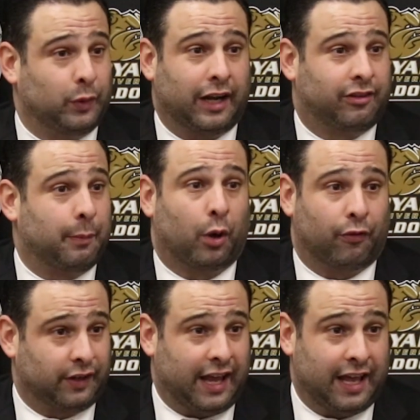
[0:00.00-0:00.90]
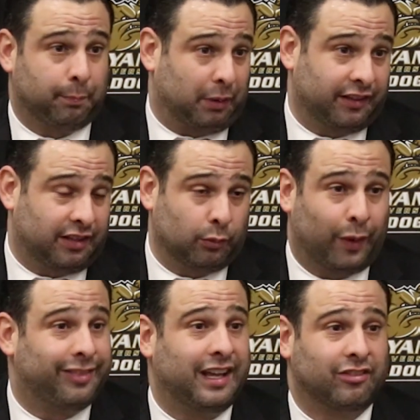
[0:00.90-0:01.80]
We got to tip it off again and play the team that
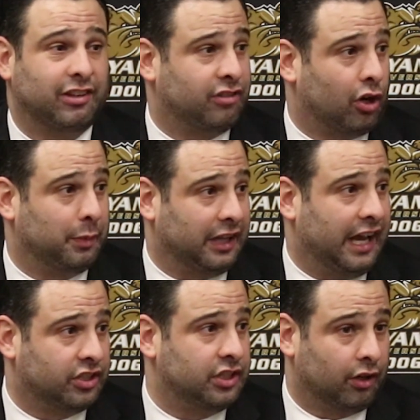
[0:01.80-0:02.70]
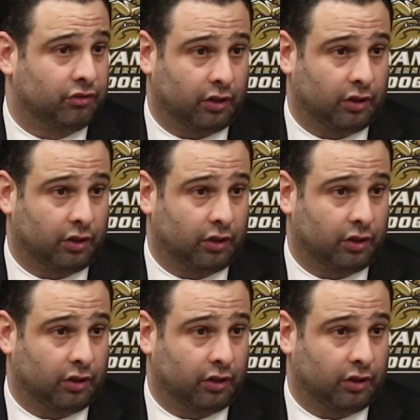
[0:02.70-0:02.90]
went to the NCAA tournament last year.